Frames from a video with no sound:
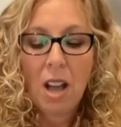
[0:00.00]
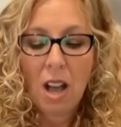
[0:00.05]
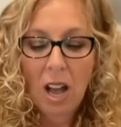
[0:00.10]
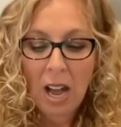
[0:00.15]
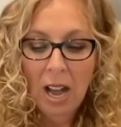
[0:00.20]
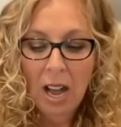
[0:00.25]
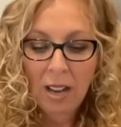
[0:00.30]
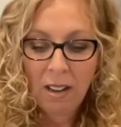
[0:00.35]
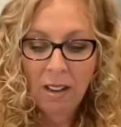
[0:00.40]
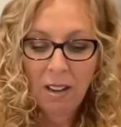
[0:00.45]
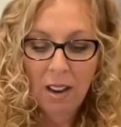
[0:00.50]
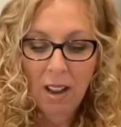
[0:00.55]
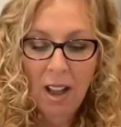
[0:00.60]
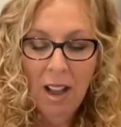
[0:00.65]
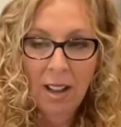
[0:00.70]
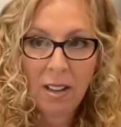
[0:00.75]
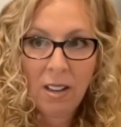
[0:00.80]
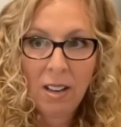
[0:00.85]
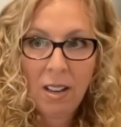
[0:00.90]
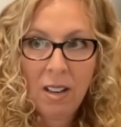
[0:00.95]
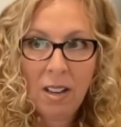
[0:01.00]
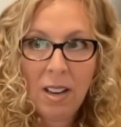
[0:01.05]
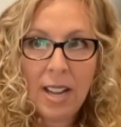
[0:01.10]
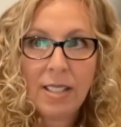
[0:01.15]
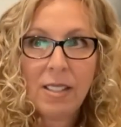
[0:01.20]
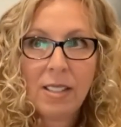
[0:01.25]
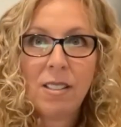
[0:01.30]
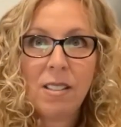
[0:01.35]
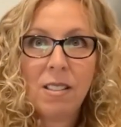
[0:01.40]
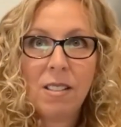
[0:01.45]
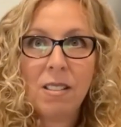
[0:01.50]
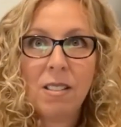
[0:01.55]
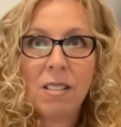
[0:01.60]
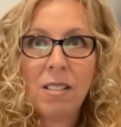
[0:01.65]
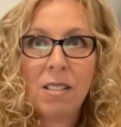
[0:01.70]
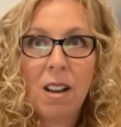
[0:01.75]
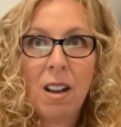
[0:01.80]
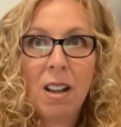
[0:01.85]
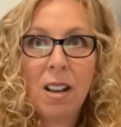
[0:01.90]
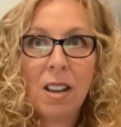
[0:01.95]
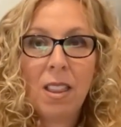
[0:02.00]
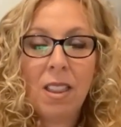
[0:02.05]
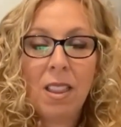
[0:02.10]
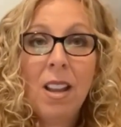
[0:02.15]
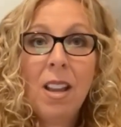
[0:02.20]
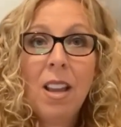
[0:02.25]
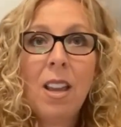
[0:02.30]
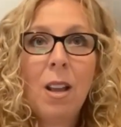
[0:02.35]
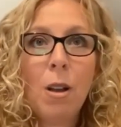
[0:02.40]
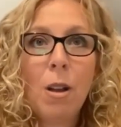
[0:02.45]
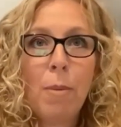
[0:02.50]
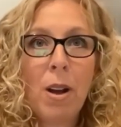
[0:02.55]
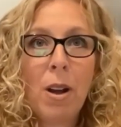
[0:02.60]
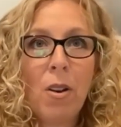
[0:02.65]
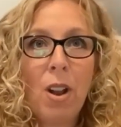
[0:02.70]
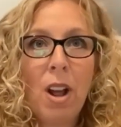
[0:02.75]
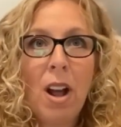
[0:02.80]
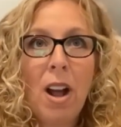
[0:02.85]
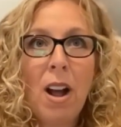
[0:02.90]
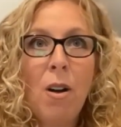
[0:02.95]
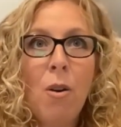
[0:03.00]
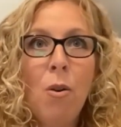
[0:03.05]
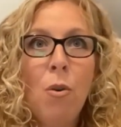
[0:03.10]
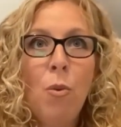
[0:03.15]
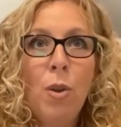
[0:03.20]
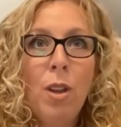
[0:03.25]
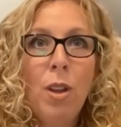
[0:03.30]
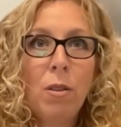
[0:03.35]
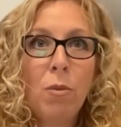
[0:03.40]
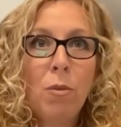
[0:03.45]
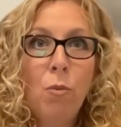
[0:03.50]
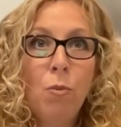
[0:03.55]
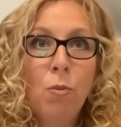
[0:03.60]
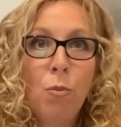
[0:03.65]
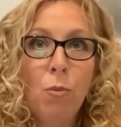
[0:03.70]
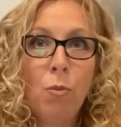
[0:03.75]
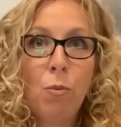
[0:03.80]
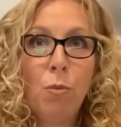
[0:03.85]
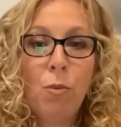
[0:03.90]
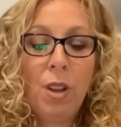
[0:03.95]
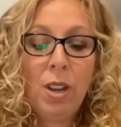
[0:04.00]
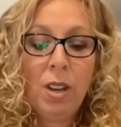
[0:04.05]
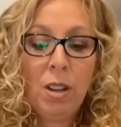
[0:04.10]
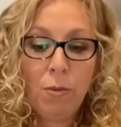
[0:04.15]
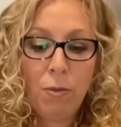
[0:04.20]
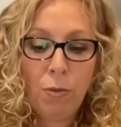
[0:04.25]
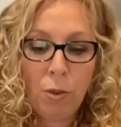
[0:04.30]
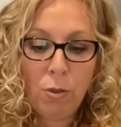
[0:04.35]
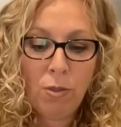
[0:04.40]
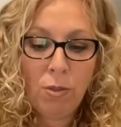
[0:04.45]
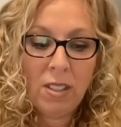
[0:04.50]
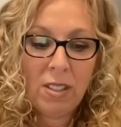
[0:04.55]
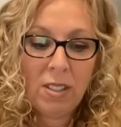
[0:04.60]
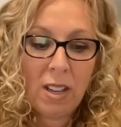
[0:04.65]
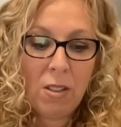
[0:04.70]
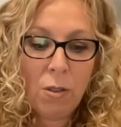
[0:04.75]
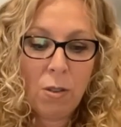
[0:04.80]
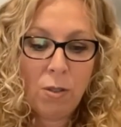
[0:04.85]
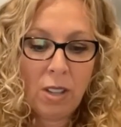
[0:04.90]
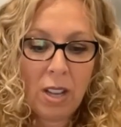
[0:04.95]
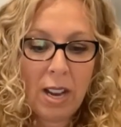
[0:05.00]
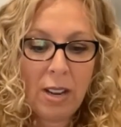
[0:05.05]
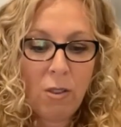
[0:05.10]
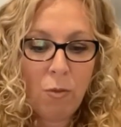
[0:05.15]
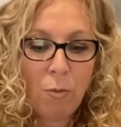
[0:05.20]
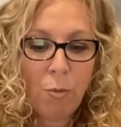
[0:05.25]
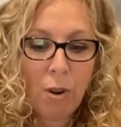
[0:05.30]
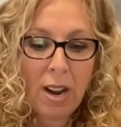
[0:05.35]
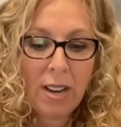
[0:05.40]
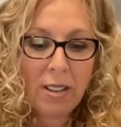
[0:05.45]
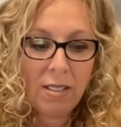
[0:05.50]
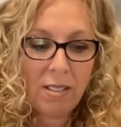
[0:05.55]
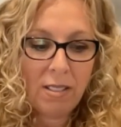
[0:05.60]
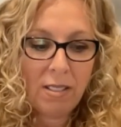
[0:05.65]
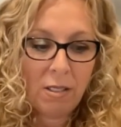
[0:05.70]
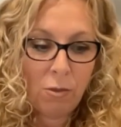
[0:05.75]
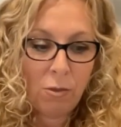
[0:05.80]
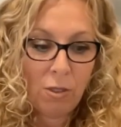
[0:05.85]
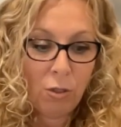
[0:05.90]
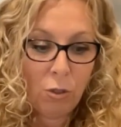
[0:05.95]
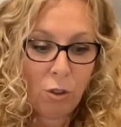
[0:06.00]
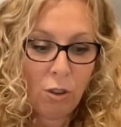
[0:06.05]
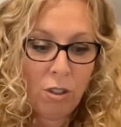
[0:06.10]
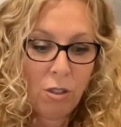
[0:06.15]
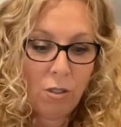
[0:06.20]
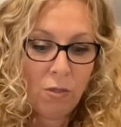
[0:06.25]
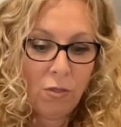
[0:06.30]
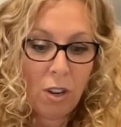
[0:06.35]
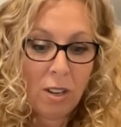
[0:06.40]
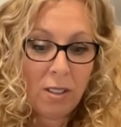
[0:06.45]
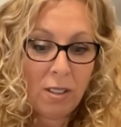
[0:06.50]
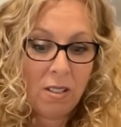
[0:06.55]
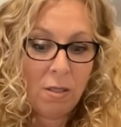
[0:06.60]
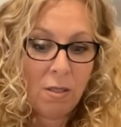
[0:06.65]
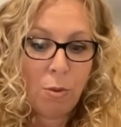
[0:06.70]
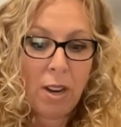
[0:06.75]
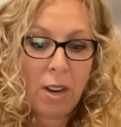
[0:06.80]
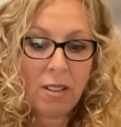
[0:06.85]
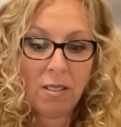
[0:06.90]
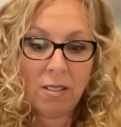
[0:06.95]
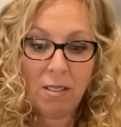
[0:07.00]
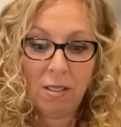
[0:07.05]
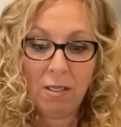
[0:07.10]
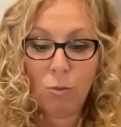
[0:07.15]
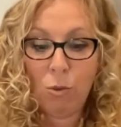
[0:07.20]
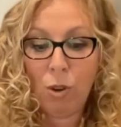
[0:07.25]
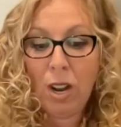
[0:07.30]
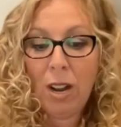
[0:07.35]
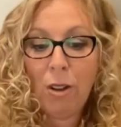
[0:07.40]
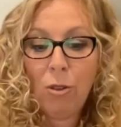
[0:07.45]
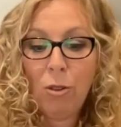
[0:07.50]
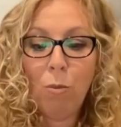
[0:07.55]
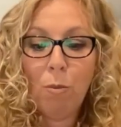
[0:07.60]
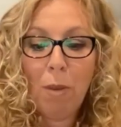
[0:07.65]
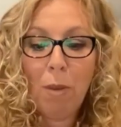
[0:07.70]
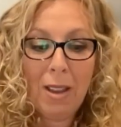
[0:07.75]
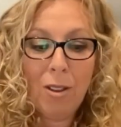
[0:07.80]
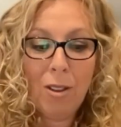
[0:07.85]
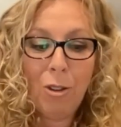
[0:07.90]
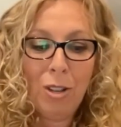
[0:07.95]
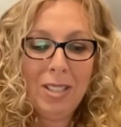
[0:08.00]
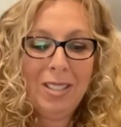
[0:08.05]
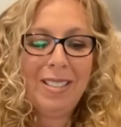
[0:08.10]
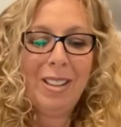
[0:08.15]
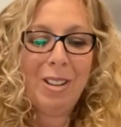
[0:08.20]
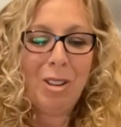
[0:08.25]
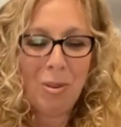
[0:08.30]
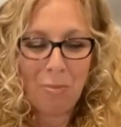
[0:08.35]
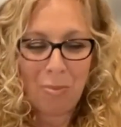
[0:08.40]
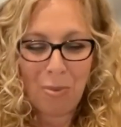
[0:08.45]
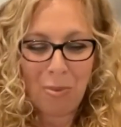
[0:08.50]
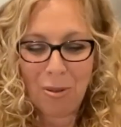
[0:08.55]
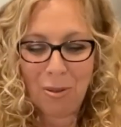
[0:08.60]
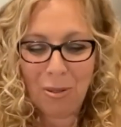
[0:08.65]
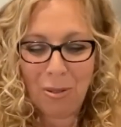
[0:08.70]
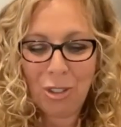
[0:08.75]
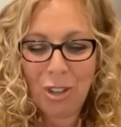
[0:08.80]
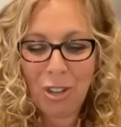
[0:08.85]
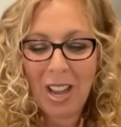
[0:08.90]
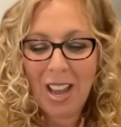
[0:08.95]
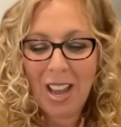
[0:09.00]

And let's start thinking about how we can infuse, say, those kind of practices, restorative justice practices, what I call my holistic approach,